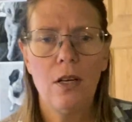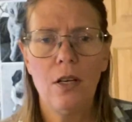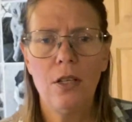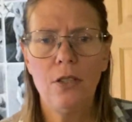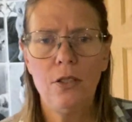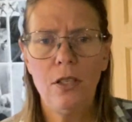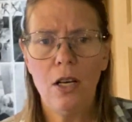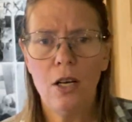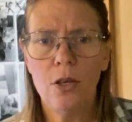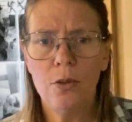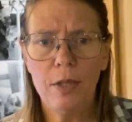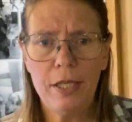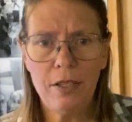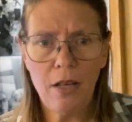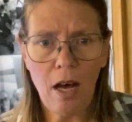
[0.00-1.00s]
So
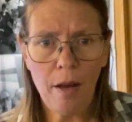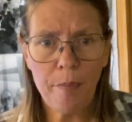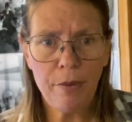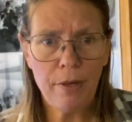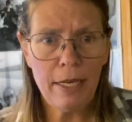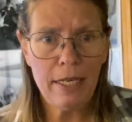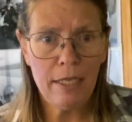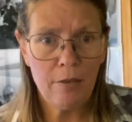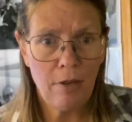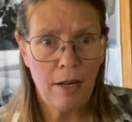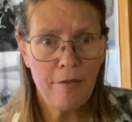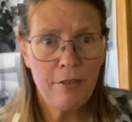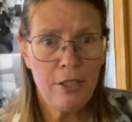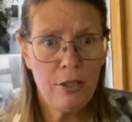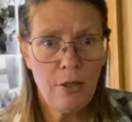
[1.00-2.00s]
his operating
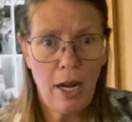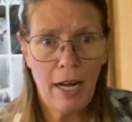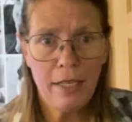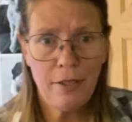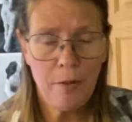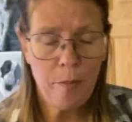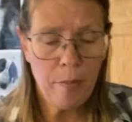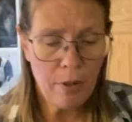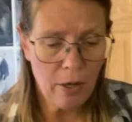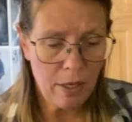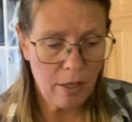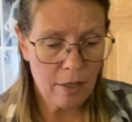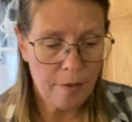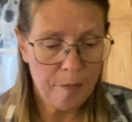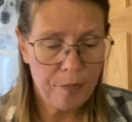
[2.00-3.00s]
revenue has a book.
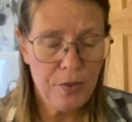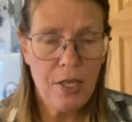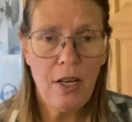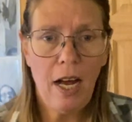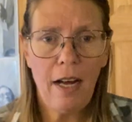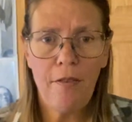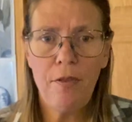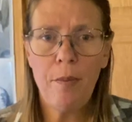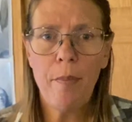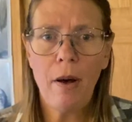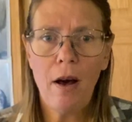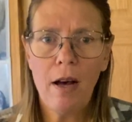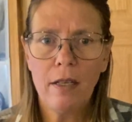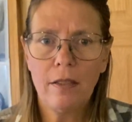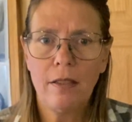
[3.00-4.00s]
You have the
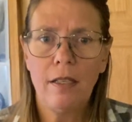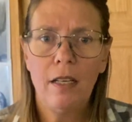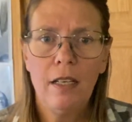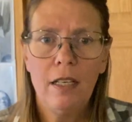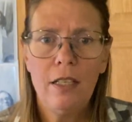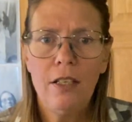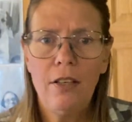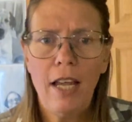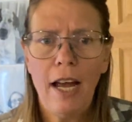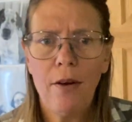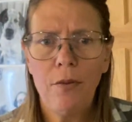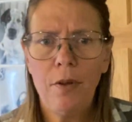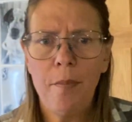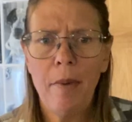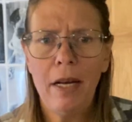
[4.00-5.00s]
box. You count
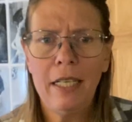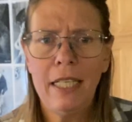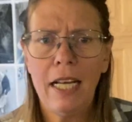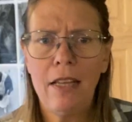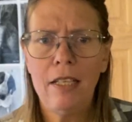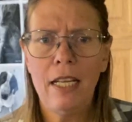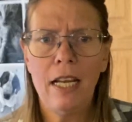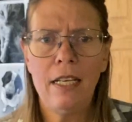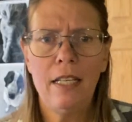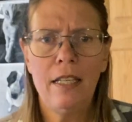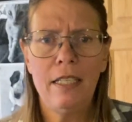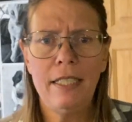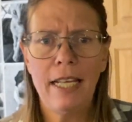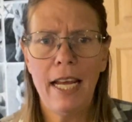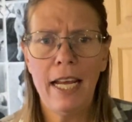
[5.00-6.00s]
the money at the end of the
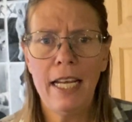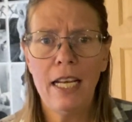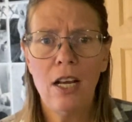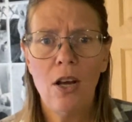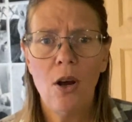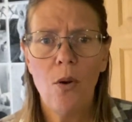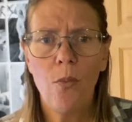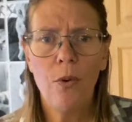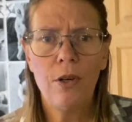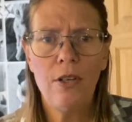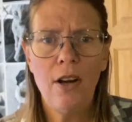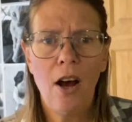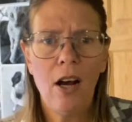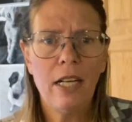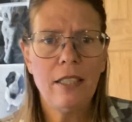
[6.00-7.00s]
day. We're
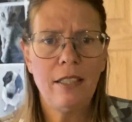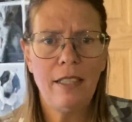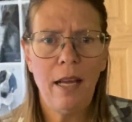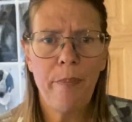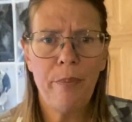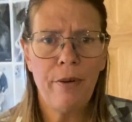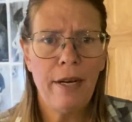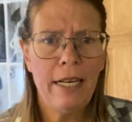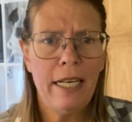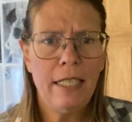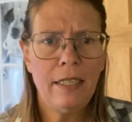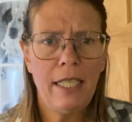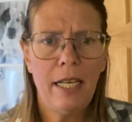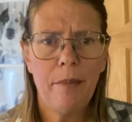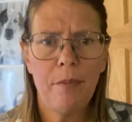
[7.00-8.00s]
not separating
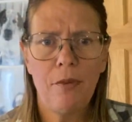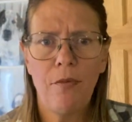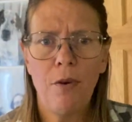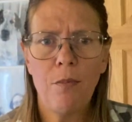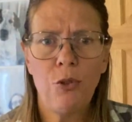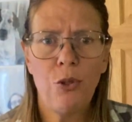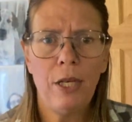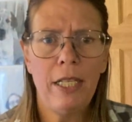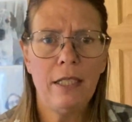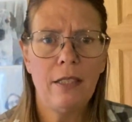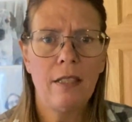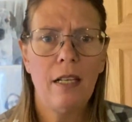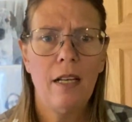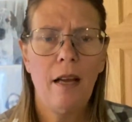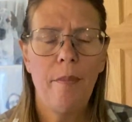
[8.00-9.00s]
tips from drinks
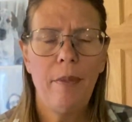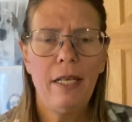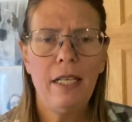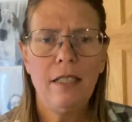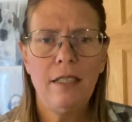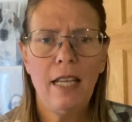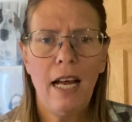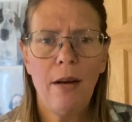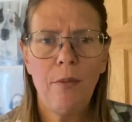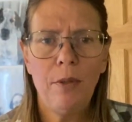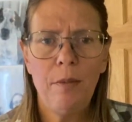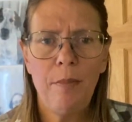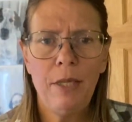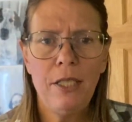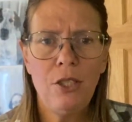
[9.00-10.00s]
because that
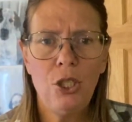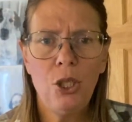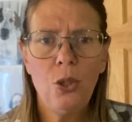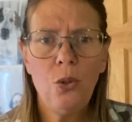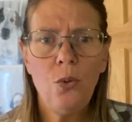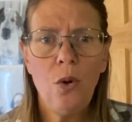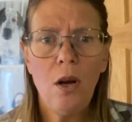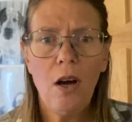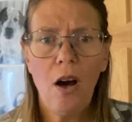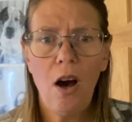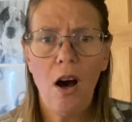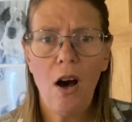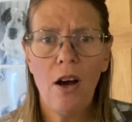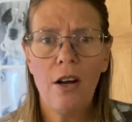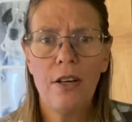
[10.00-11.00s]
would be too
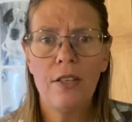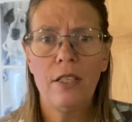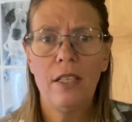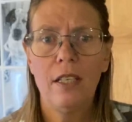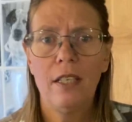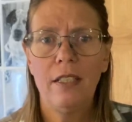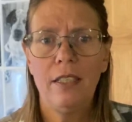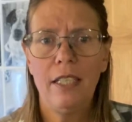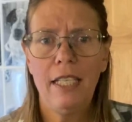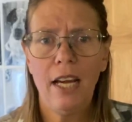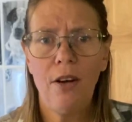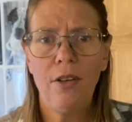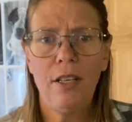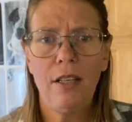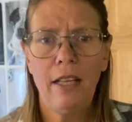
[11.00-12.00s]
hard to
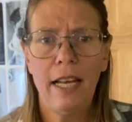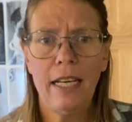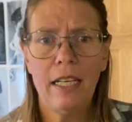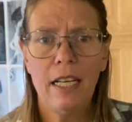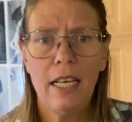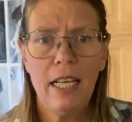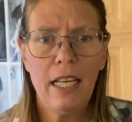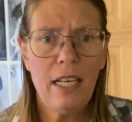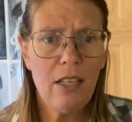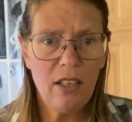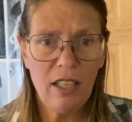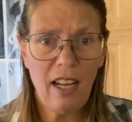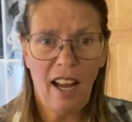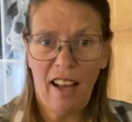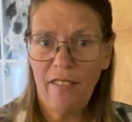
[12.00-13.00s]
calculate. He could
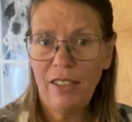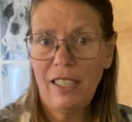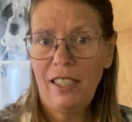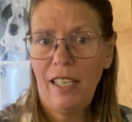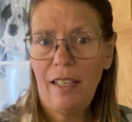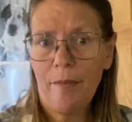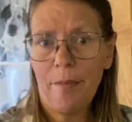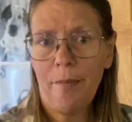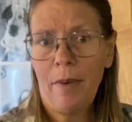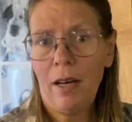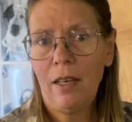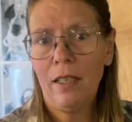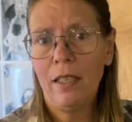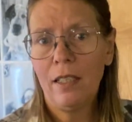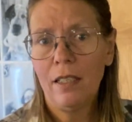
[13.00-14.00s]
have a tip
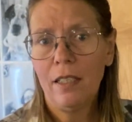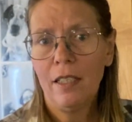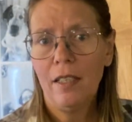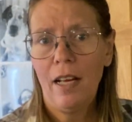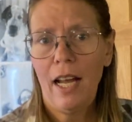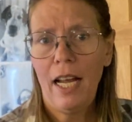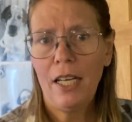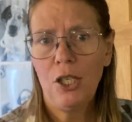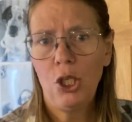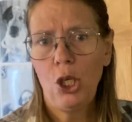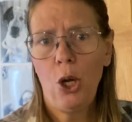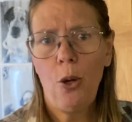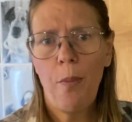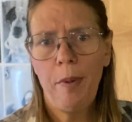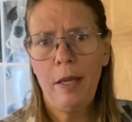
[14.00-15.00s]
mug and
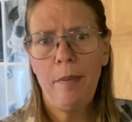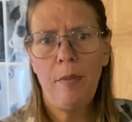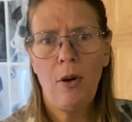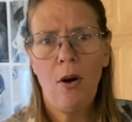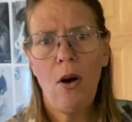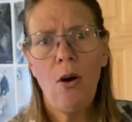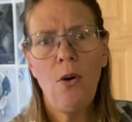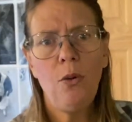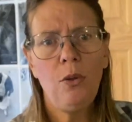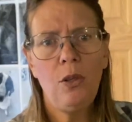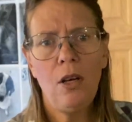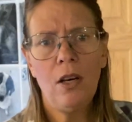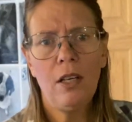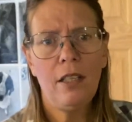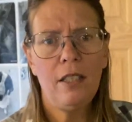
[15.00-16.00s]
show people, oh,
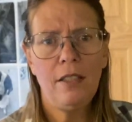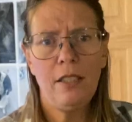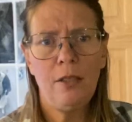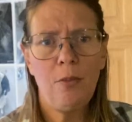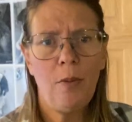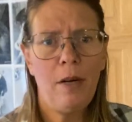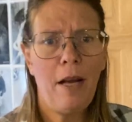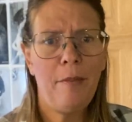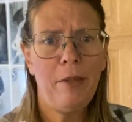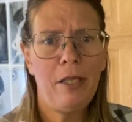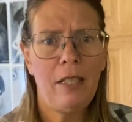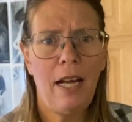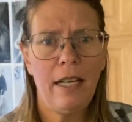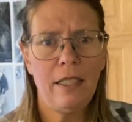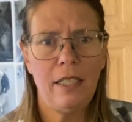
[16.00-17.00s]
look, this is what I'm
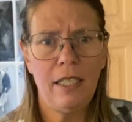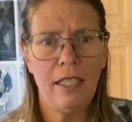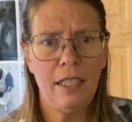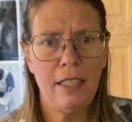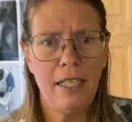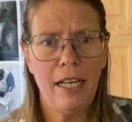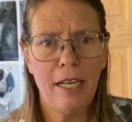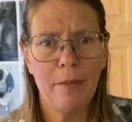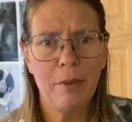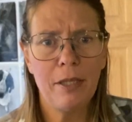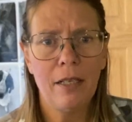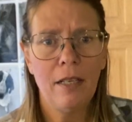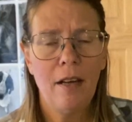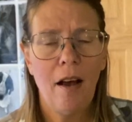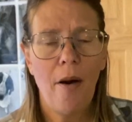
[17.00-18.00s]
collecting in tips.
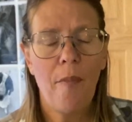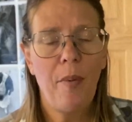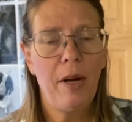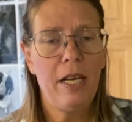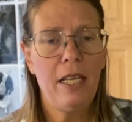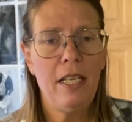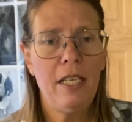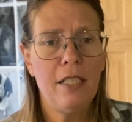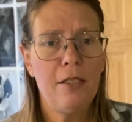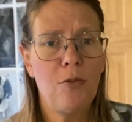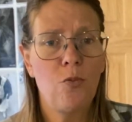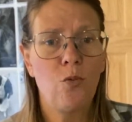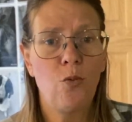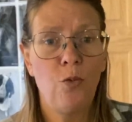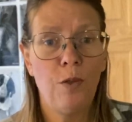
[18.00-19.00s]
But he is
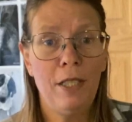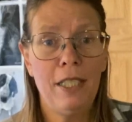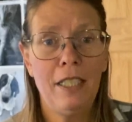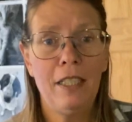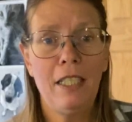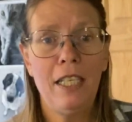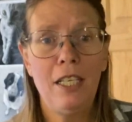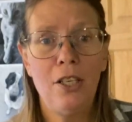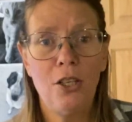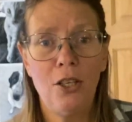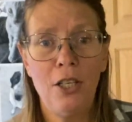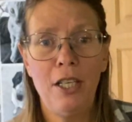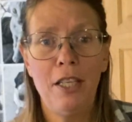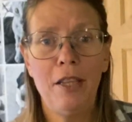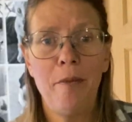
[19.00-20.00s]
really
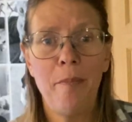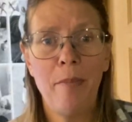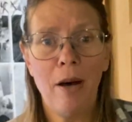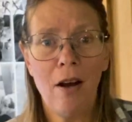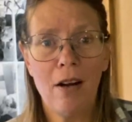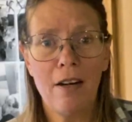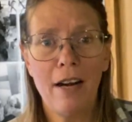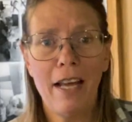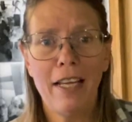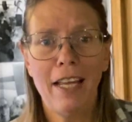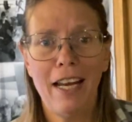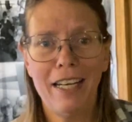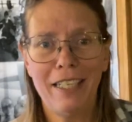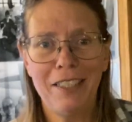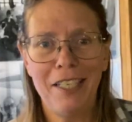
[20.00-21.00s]
good in the bar at
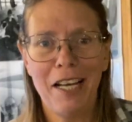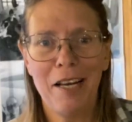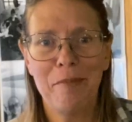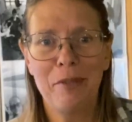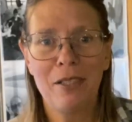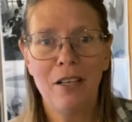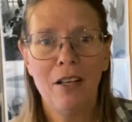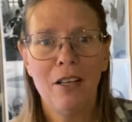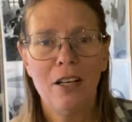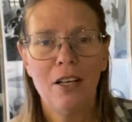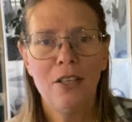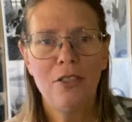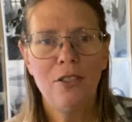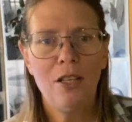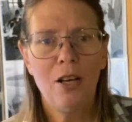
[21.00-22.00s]
getting tips.
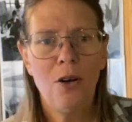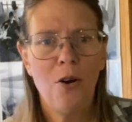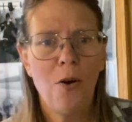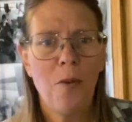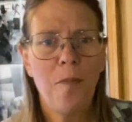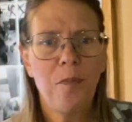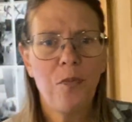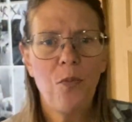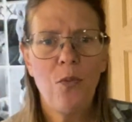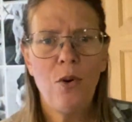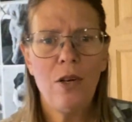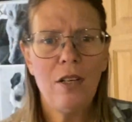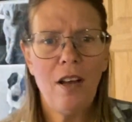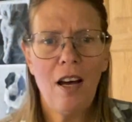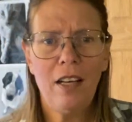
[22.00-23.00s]
So we're
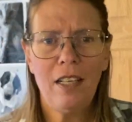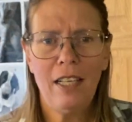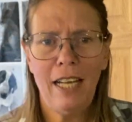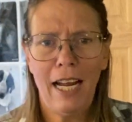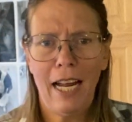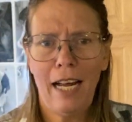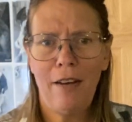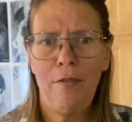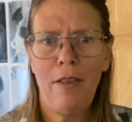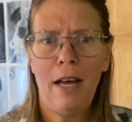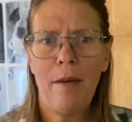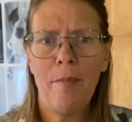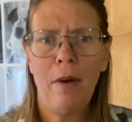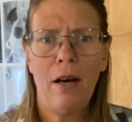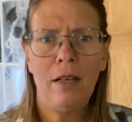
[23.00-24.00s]
not going to have
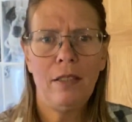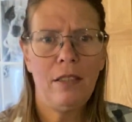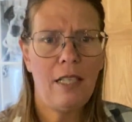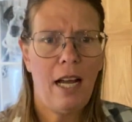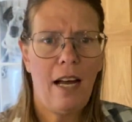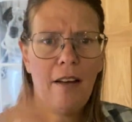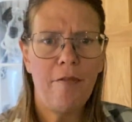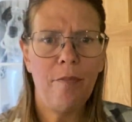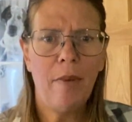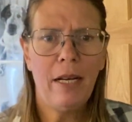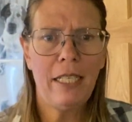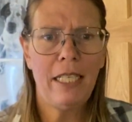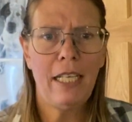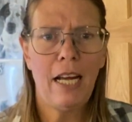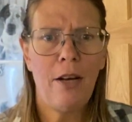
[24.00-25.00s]
that mug to have
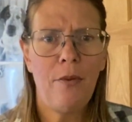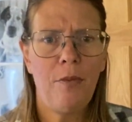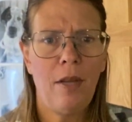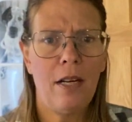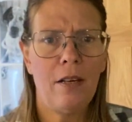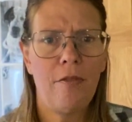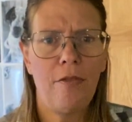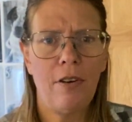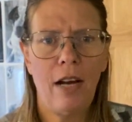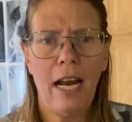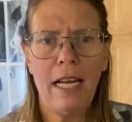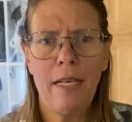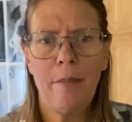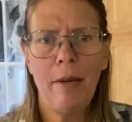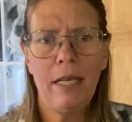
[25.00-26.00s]
money out there for
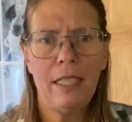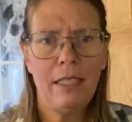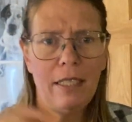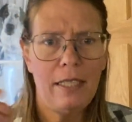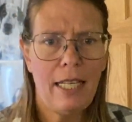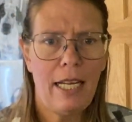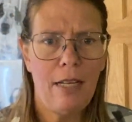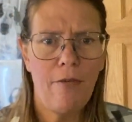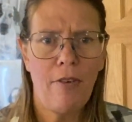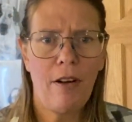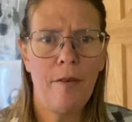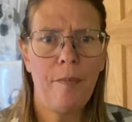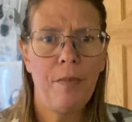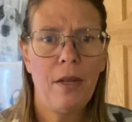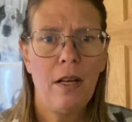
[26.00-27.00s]
anybody to take
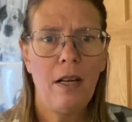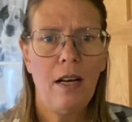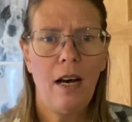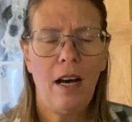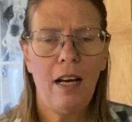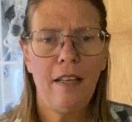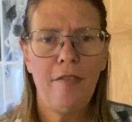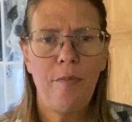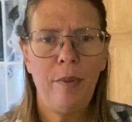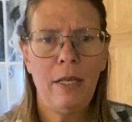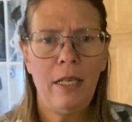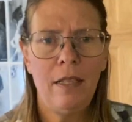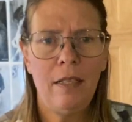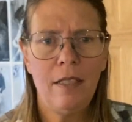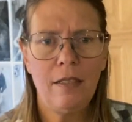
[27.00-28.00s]
from. I've been
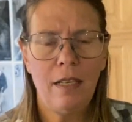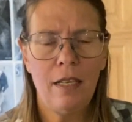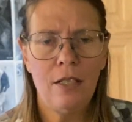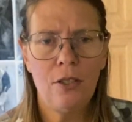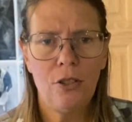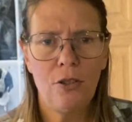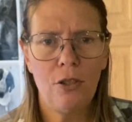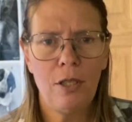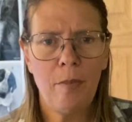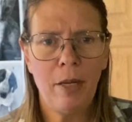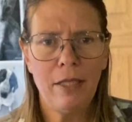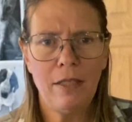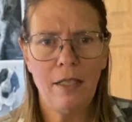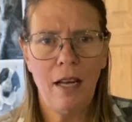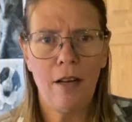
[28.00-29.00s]
in this industry
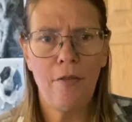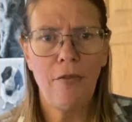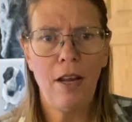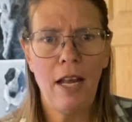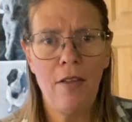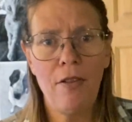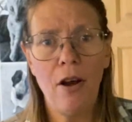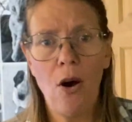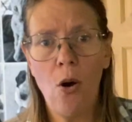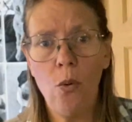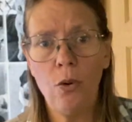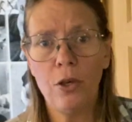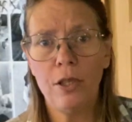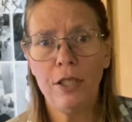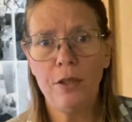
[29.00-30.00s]
myself, and the
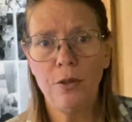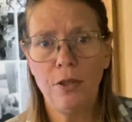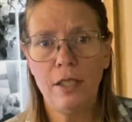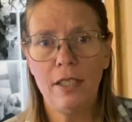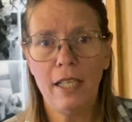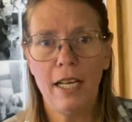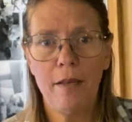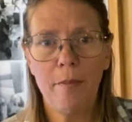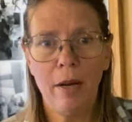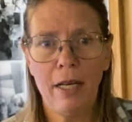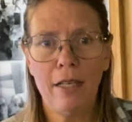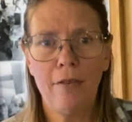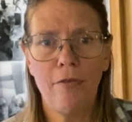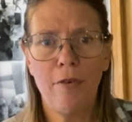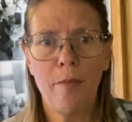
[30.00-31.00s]
owner used to take
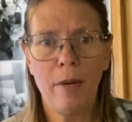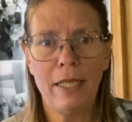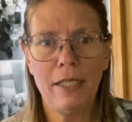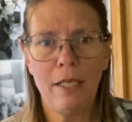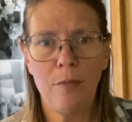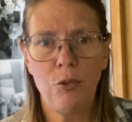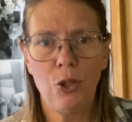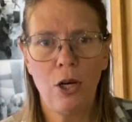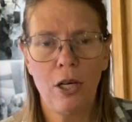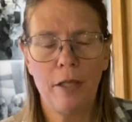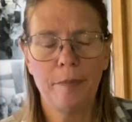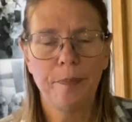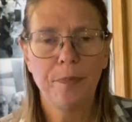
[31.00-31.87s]
money from my tip jar.